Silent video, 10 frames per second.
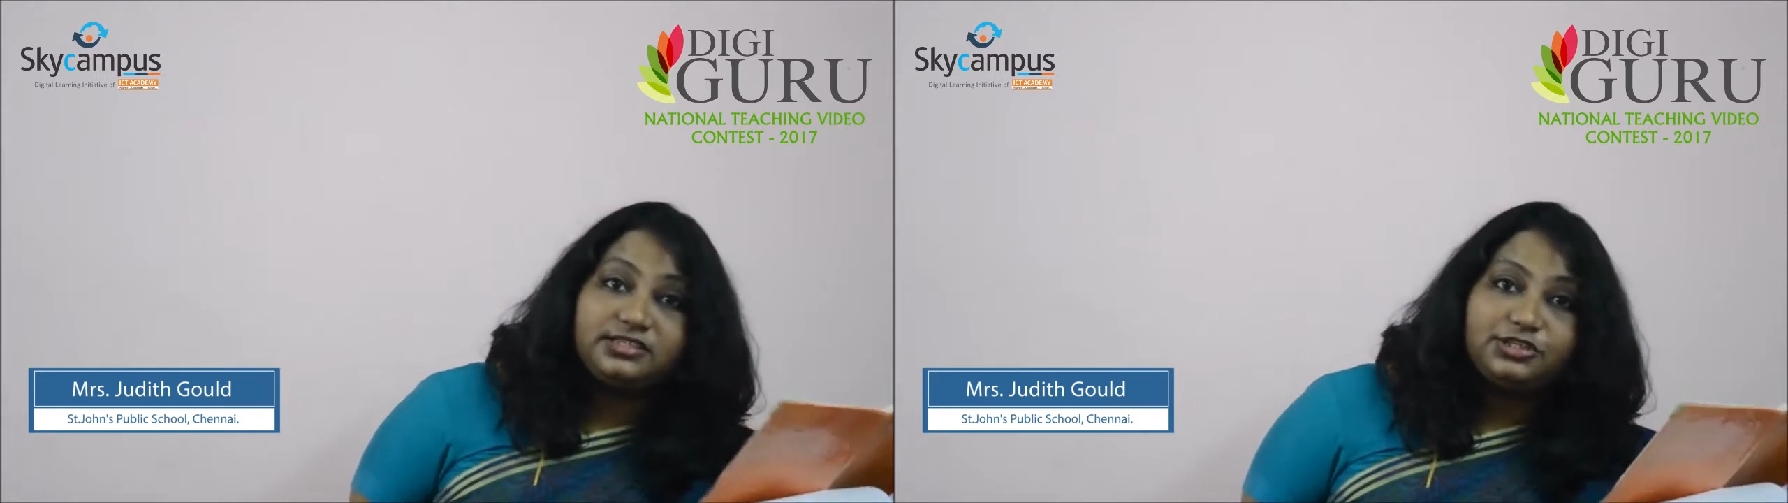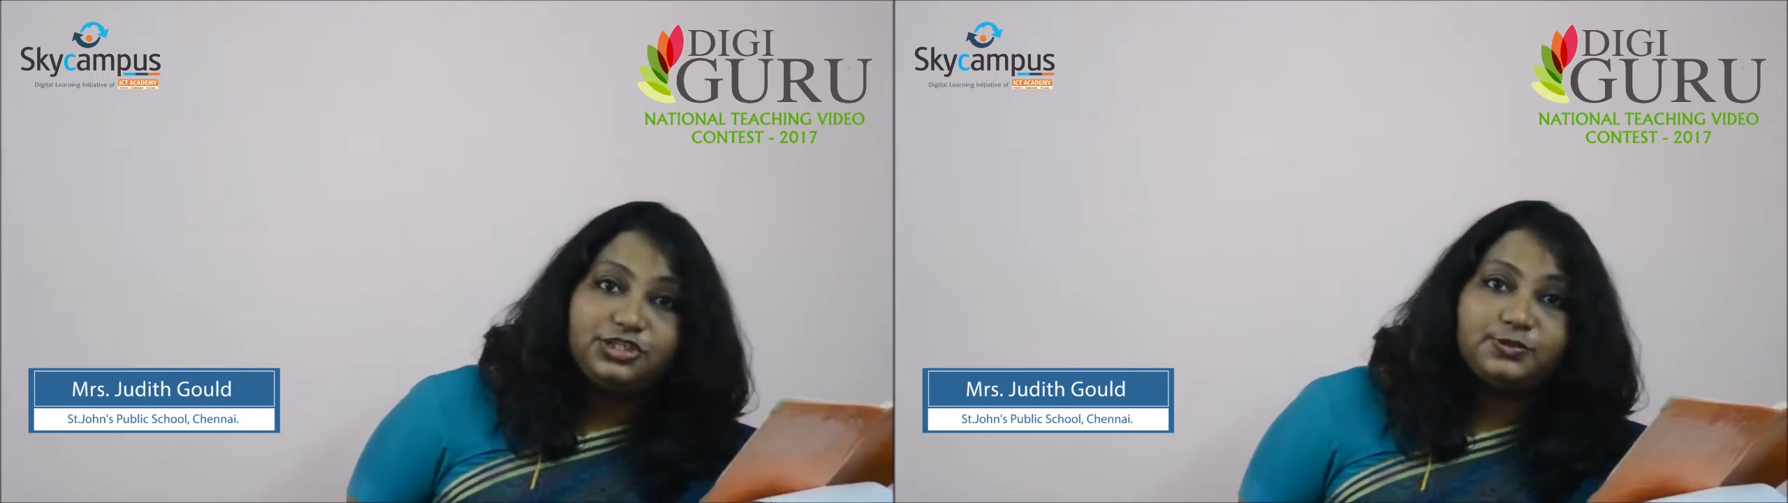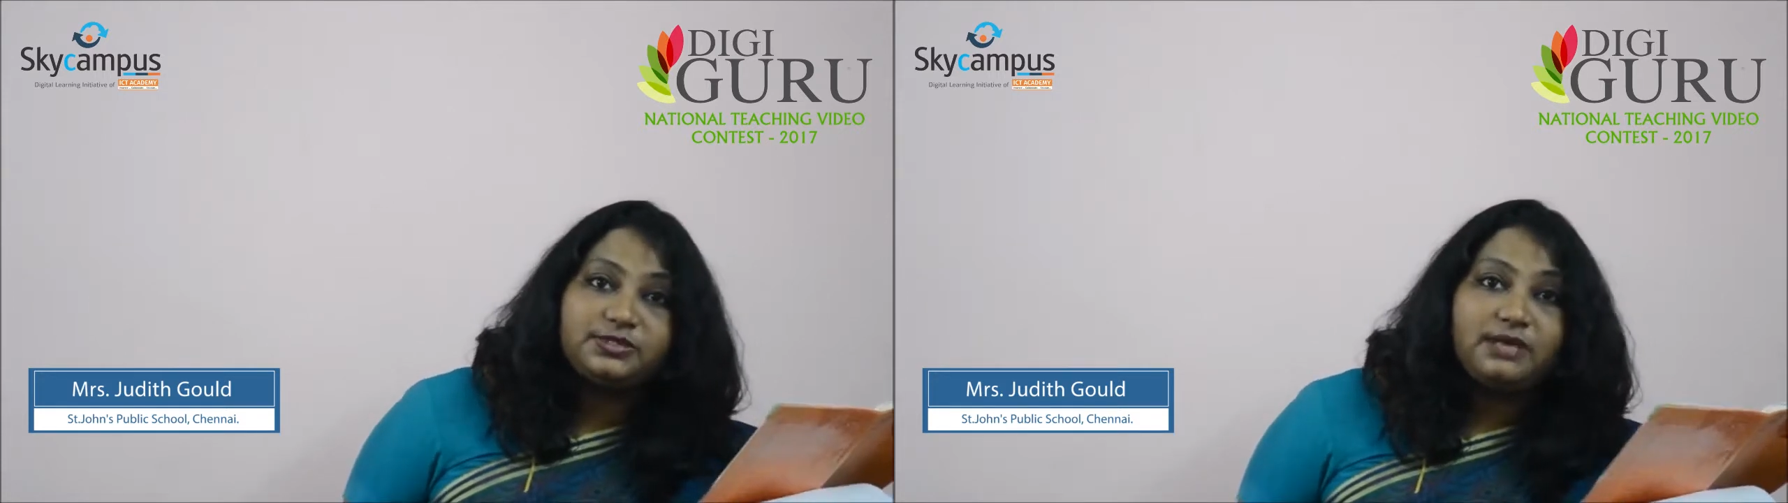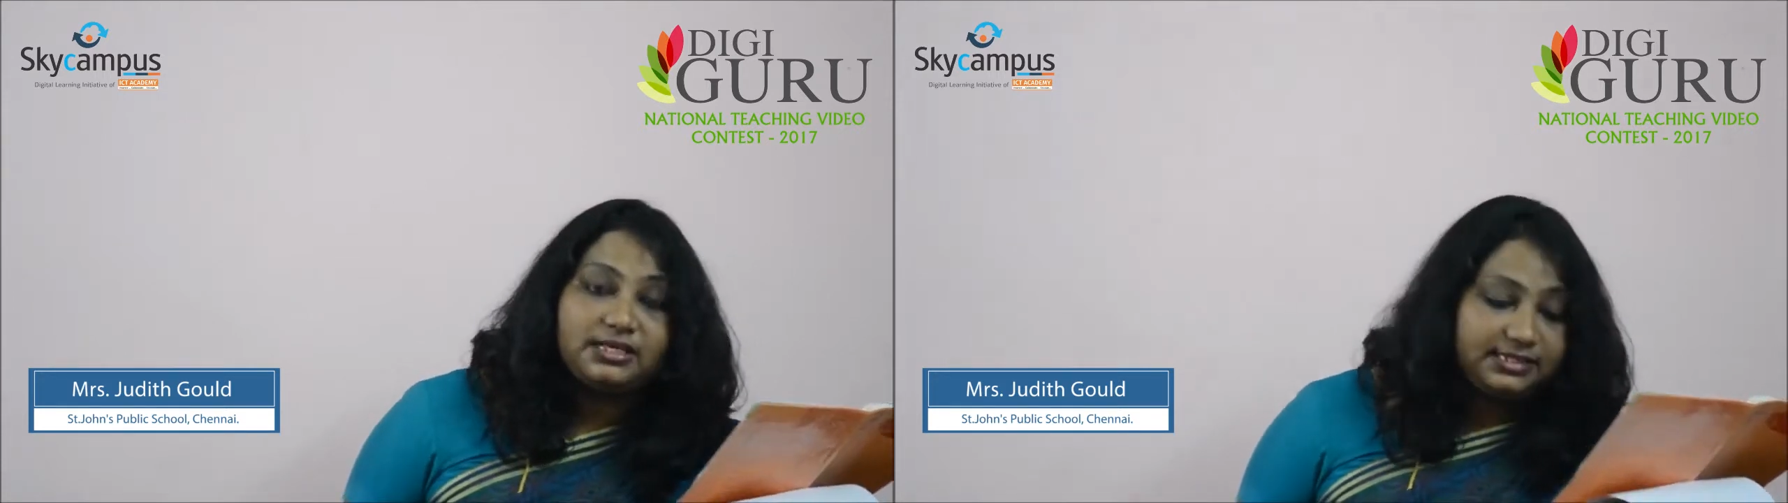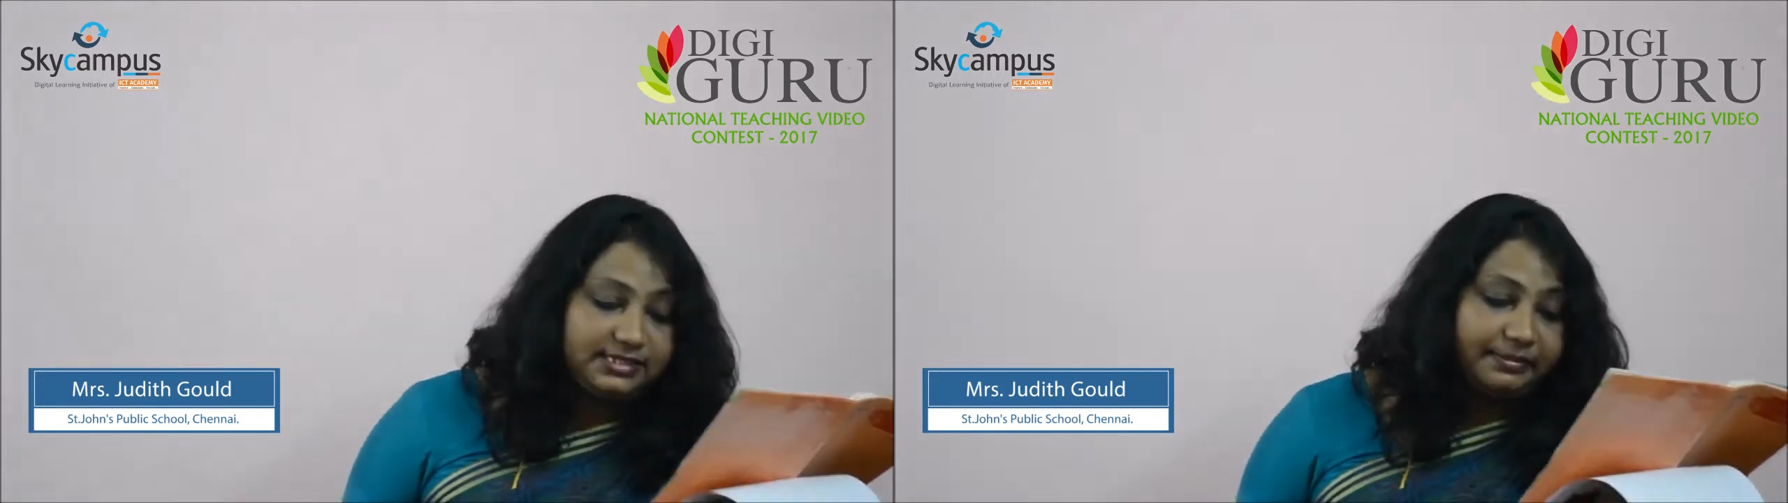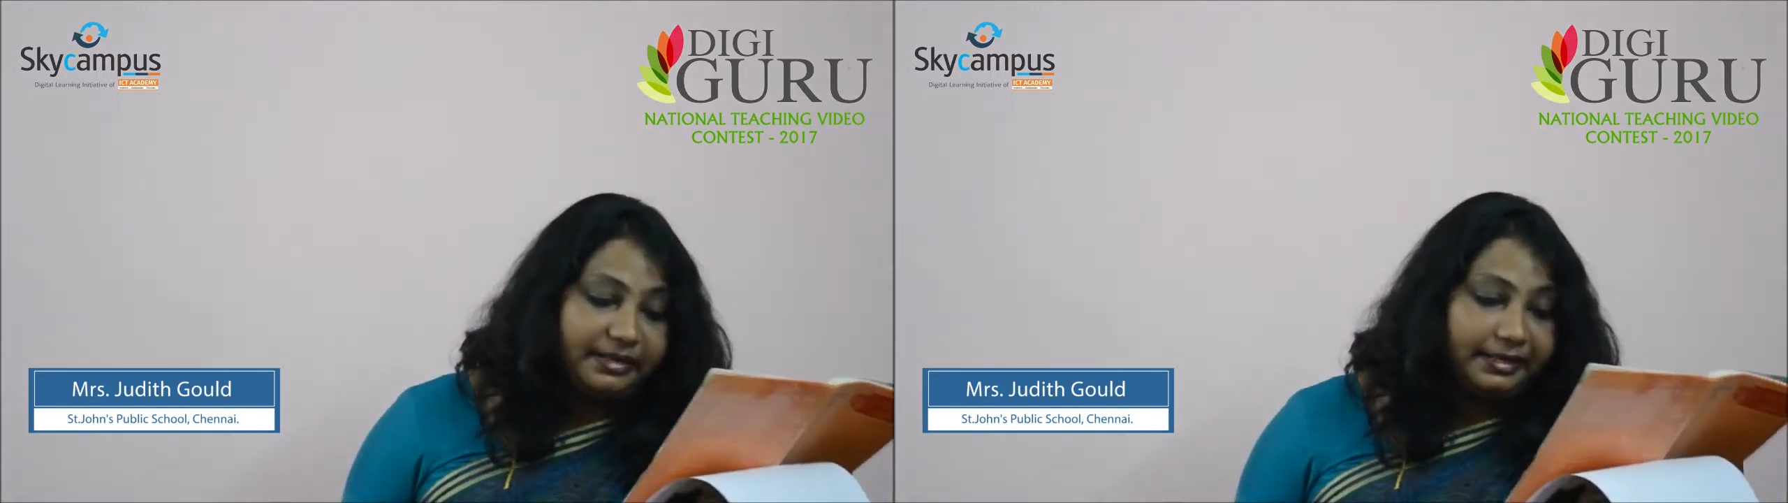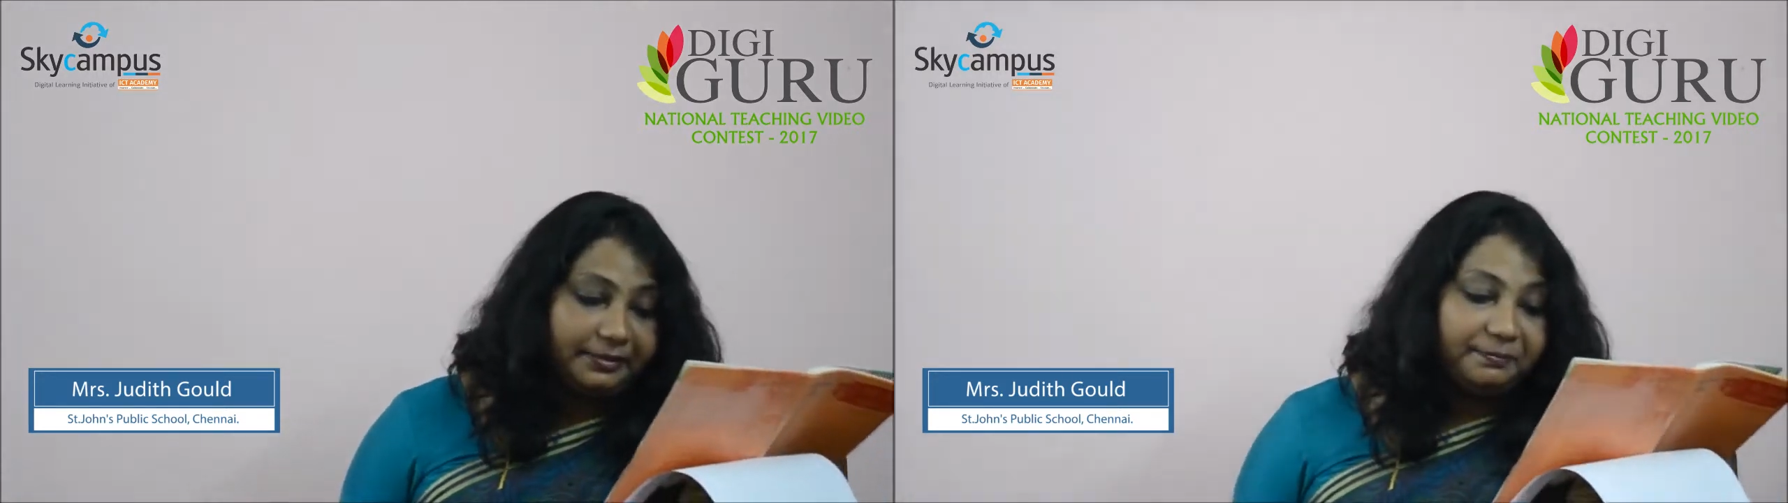she was mastered by.